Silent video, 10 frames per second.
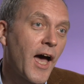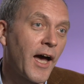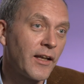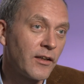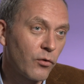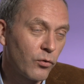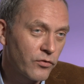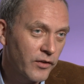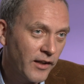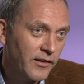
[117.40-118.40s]
and
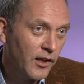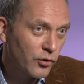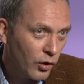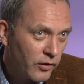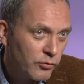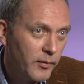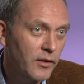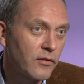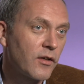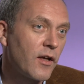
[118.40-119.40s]
also getting
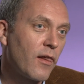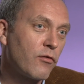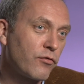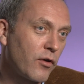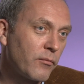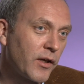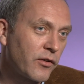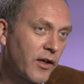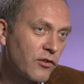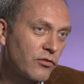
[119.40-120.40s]
acknowledgement from
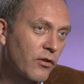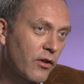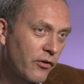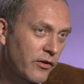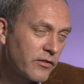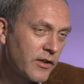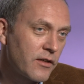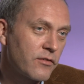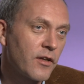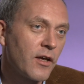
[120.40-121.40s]
education
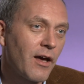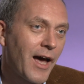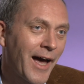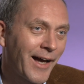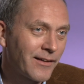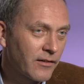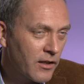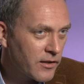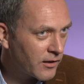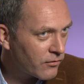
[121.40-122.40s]
authorities. And
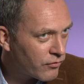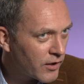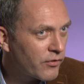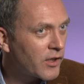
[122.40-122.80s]
I think it's really,